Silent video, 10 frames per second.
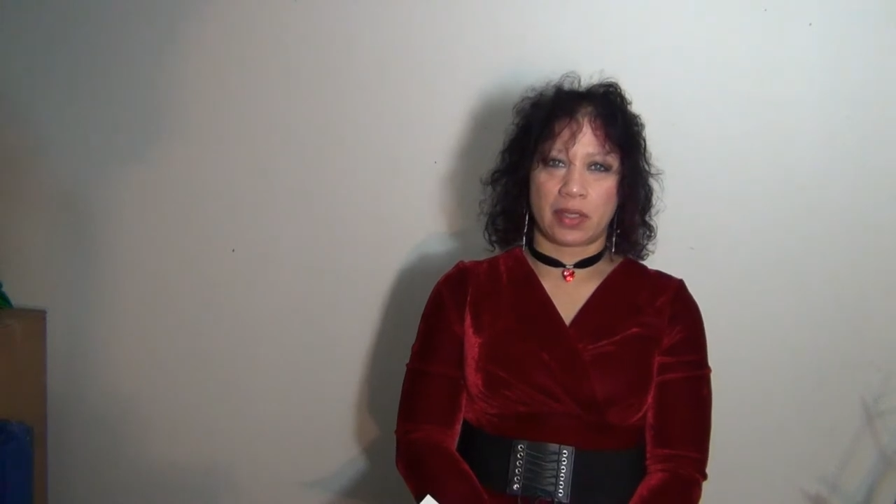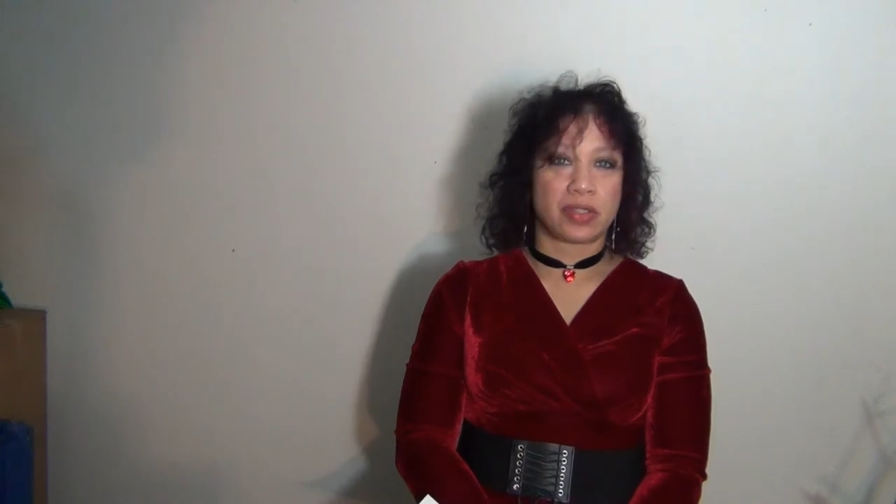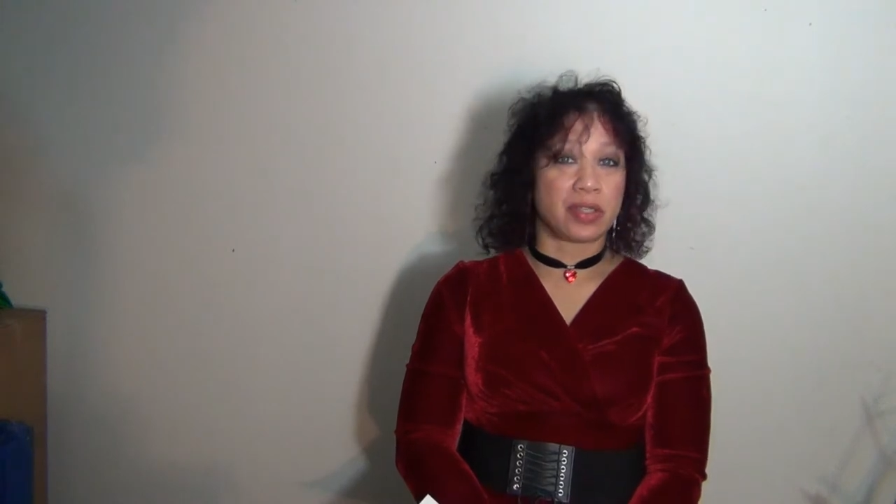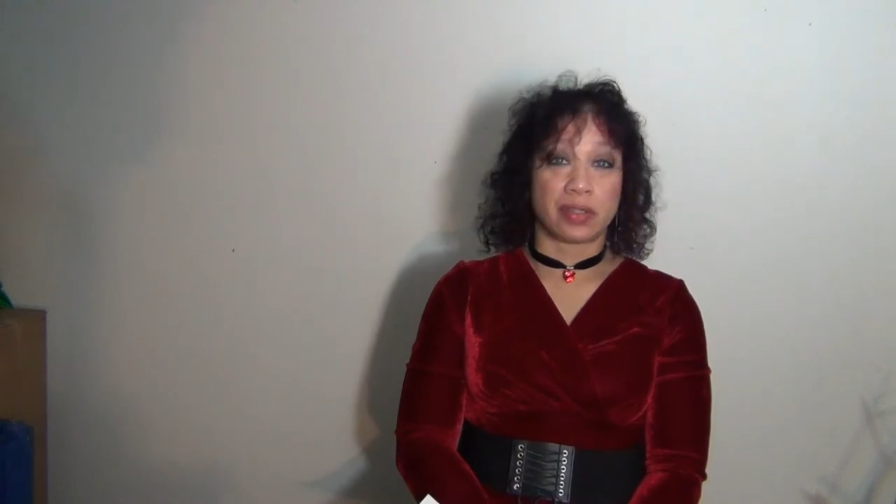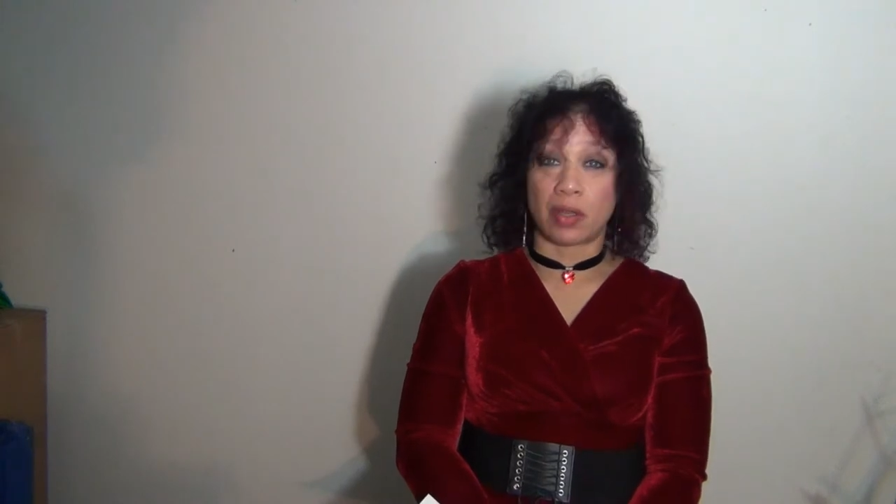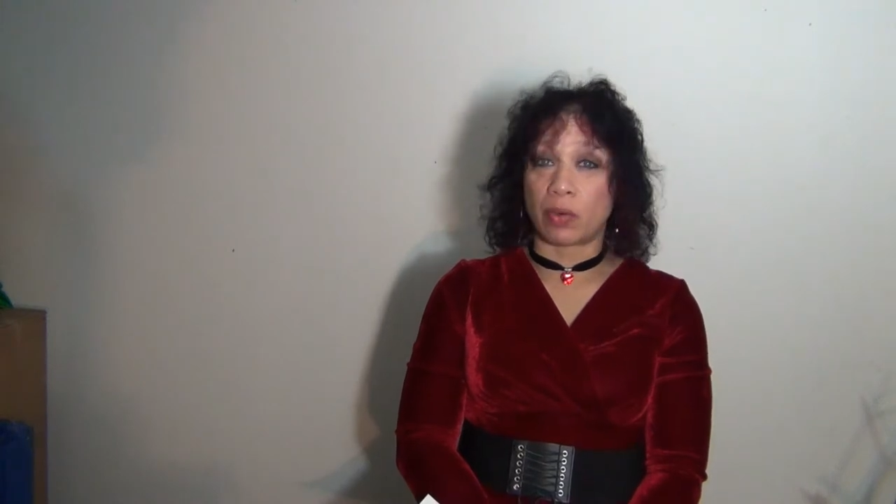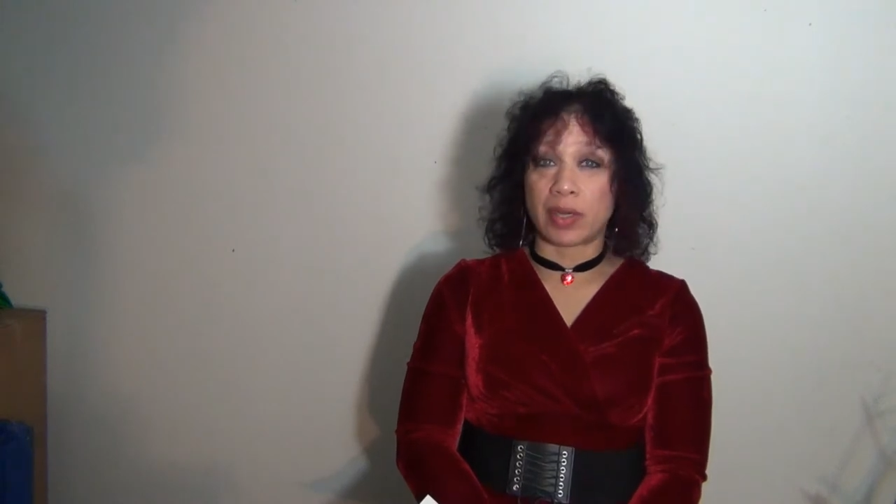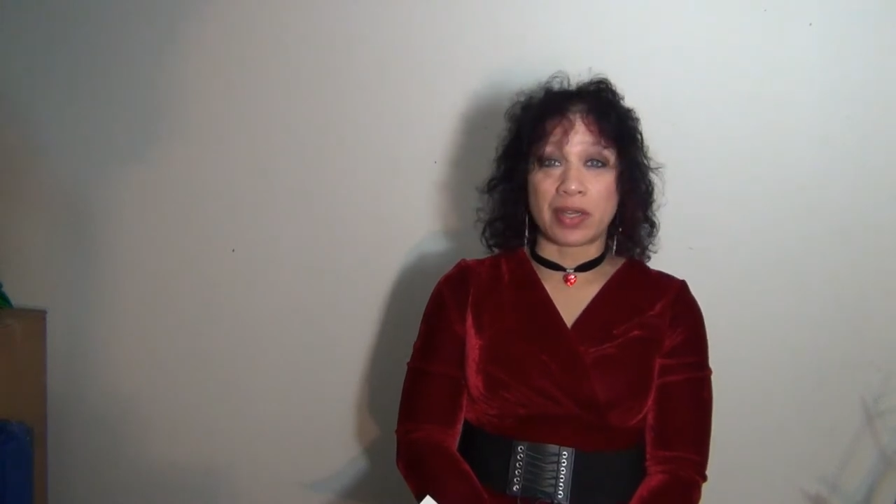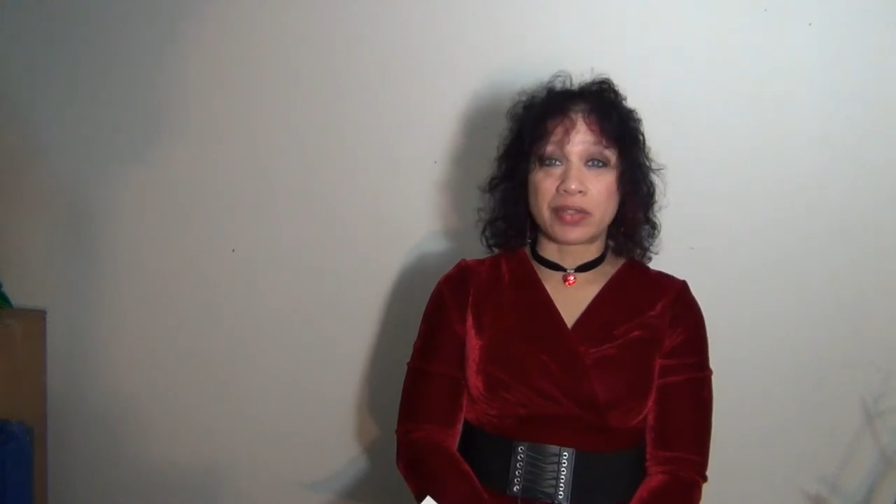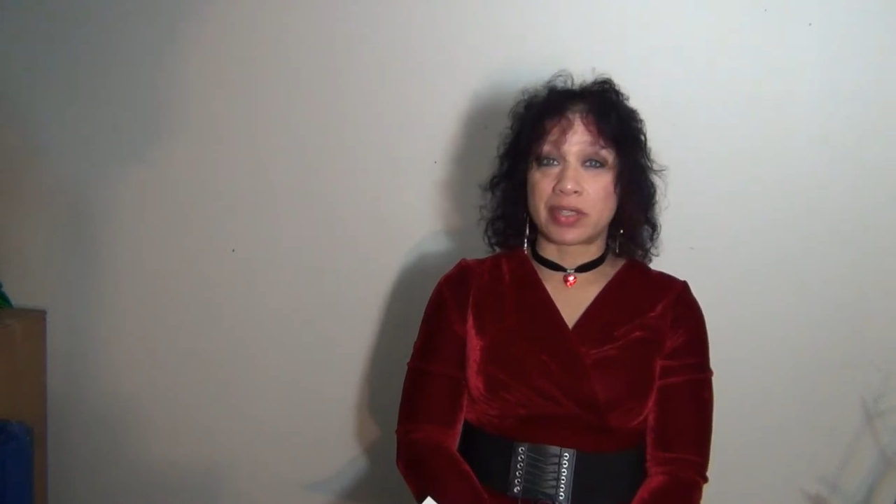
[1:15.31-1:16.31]
until no one
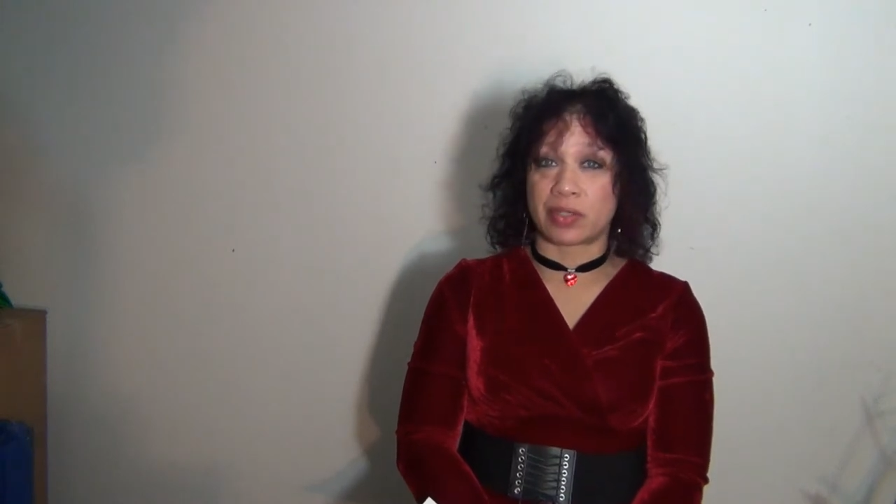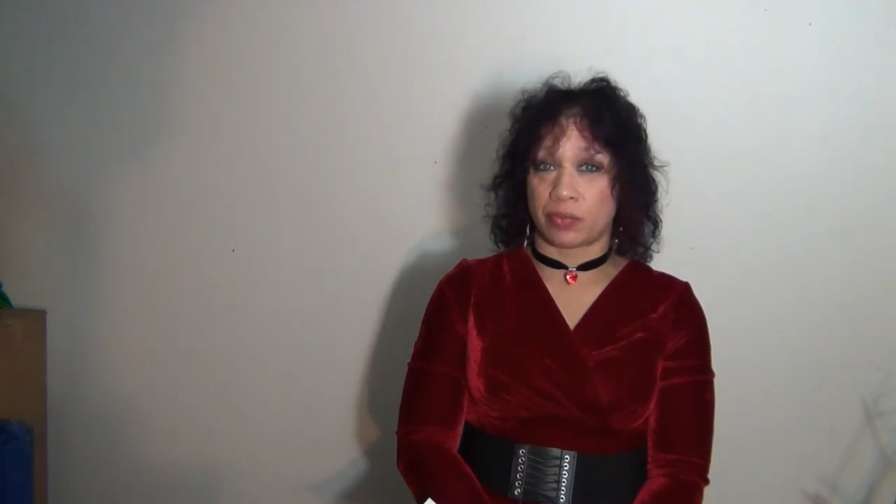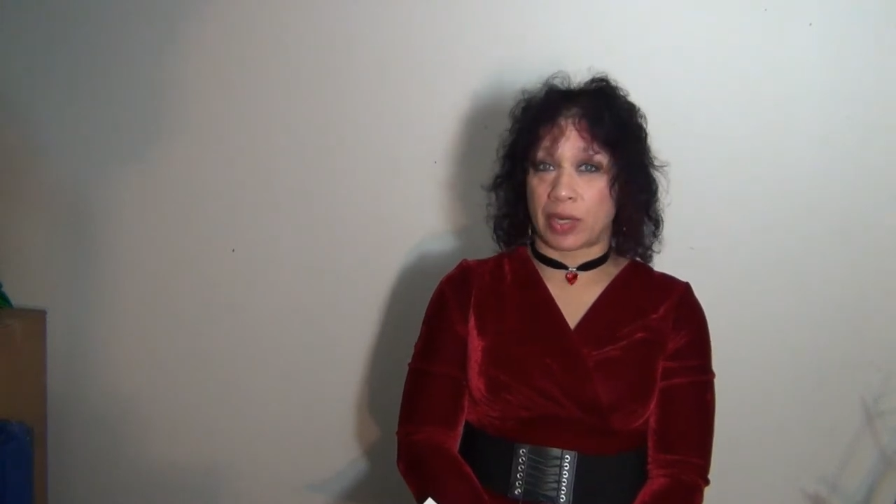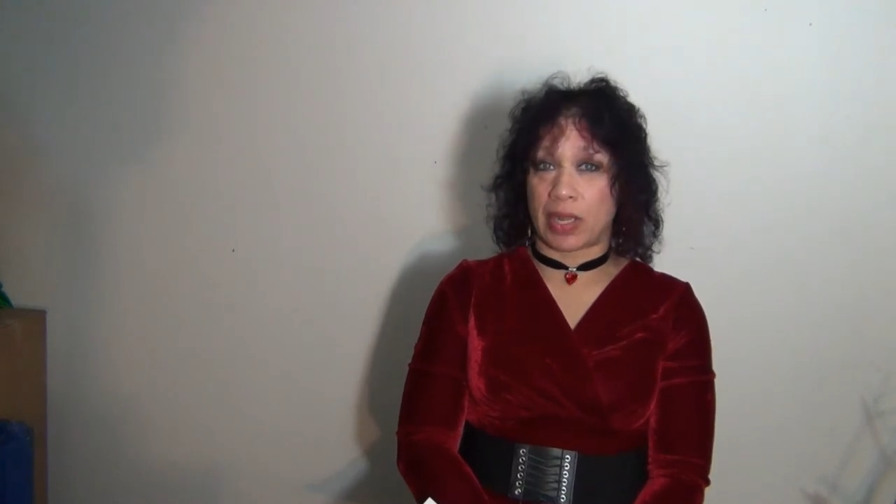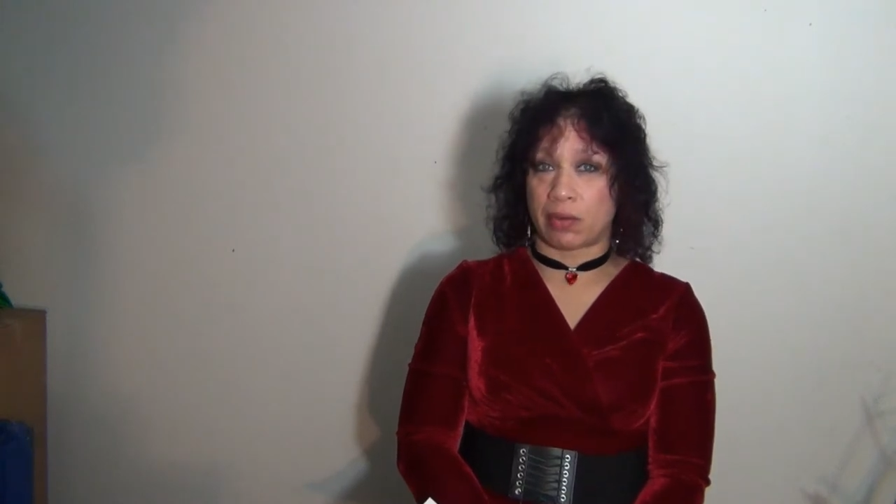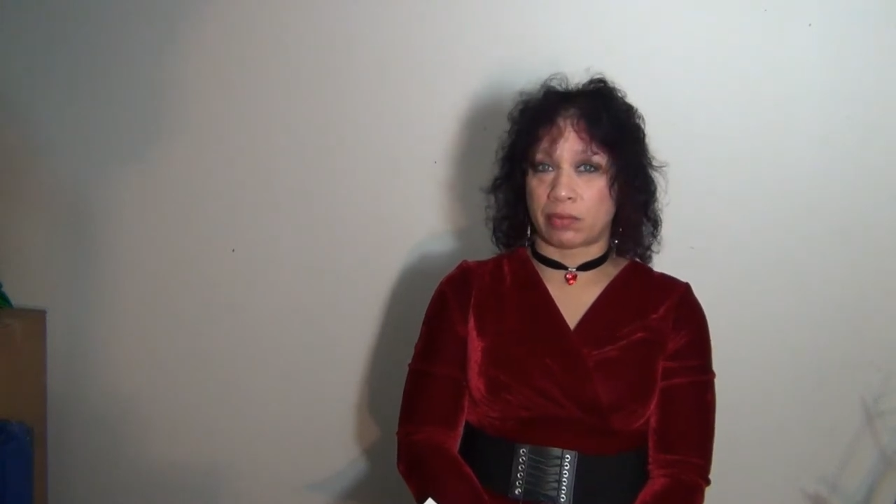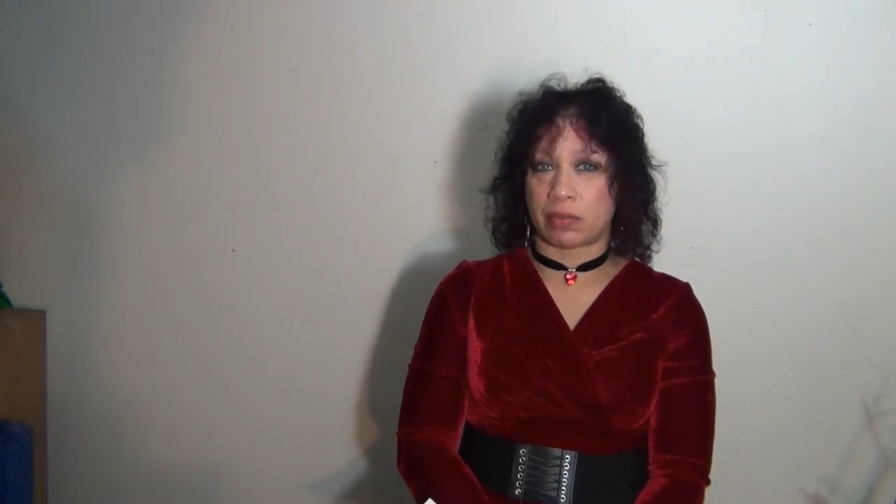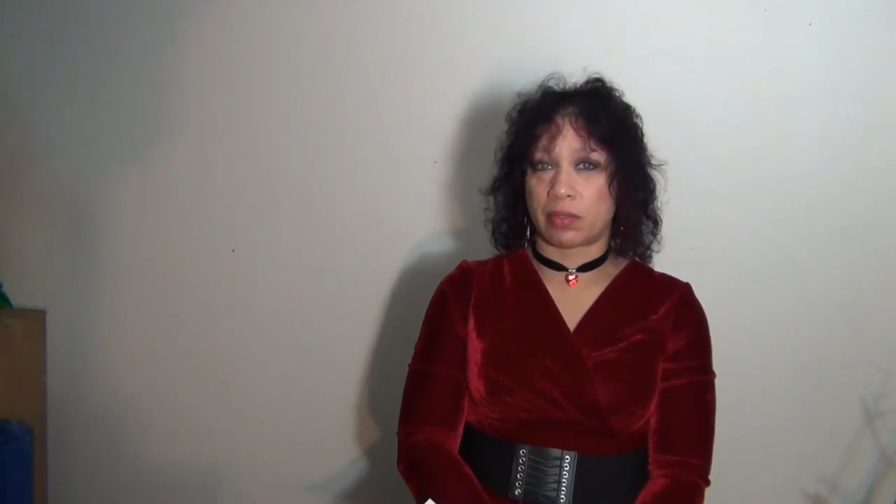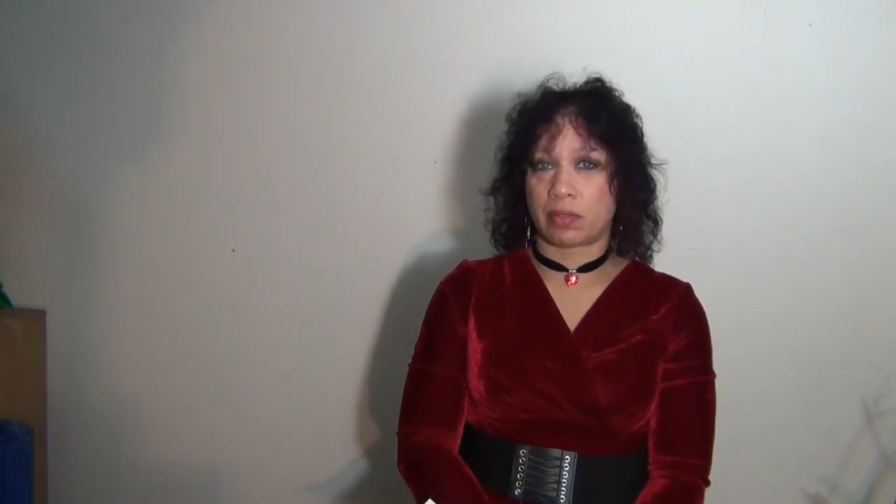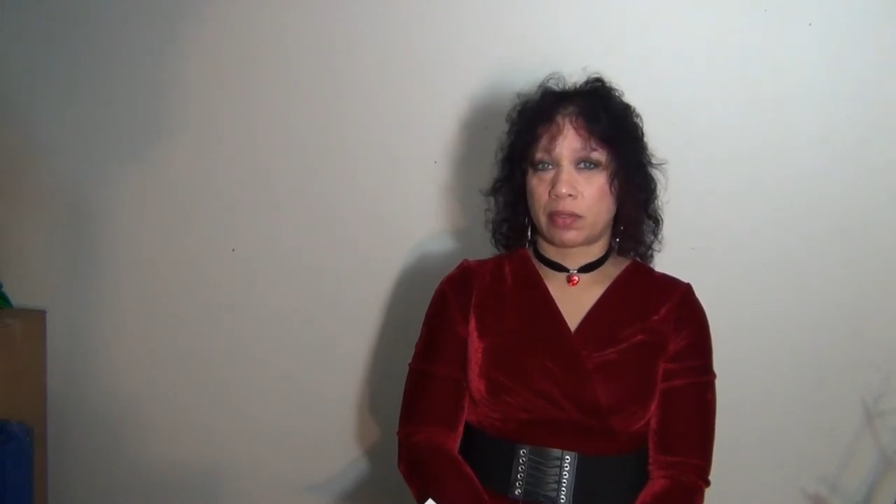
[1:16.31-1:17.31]
else is around.